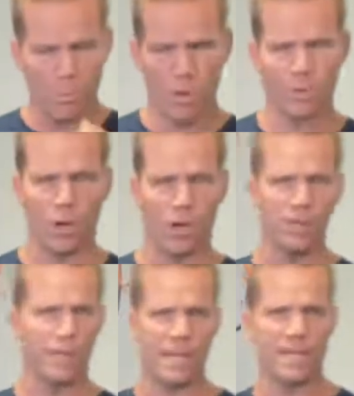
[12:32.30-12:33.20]
both for our
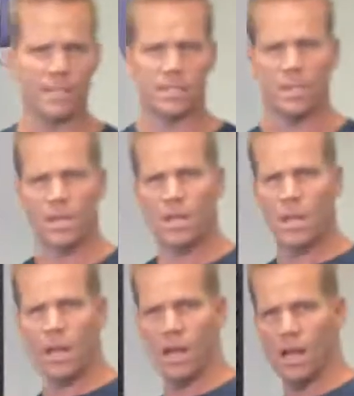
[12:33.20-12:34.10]
own fitness,
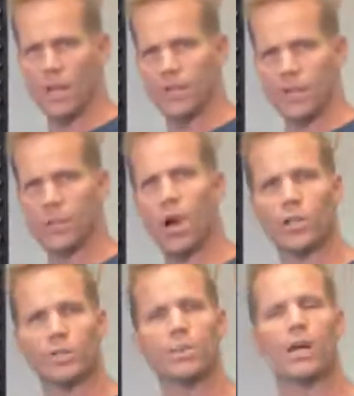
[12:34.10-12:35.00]
for
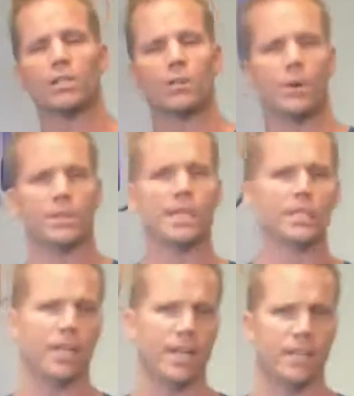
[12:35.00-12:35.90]
adults, but also what we're
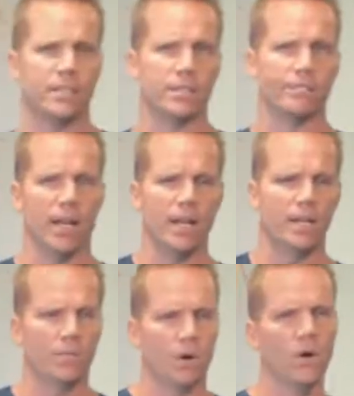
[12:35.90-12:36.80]
teaching our kids. All
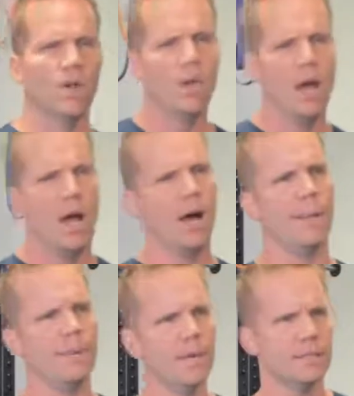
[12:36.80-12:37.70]
right. So
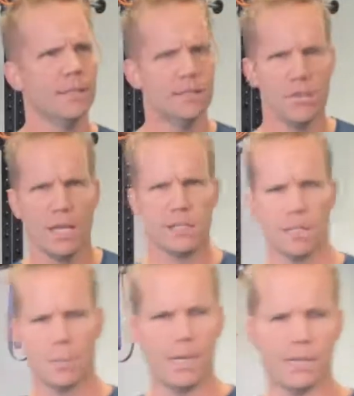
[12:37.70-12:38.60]
that was a
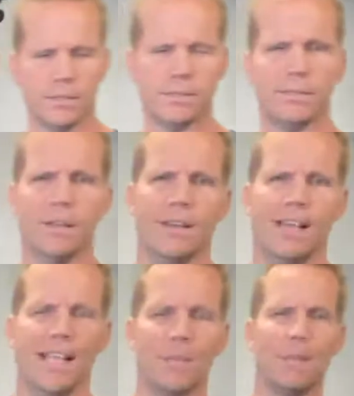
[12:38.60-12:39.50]
little bit
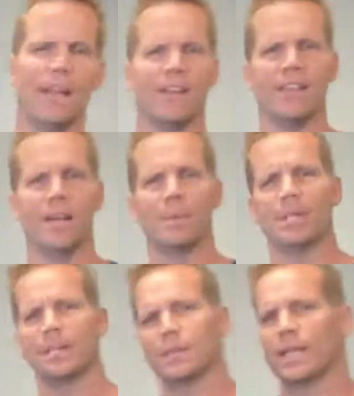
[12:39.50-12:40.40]
here and there,
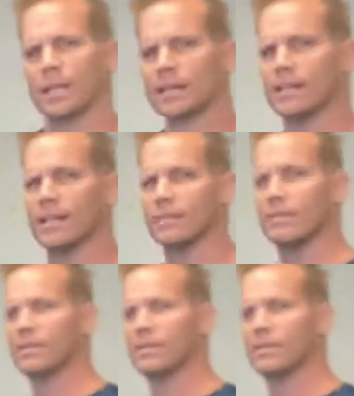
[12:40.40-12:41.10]
but that's why I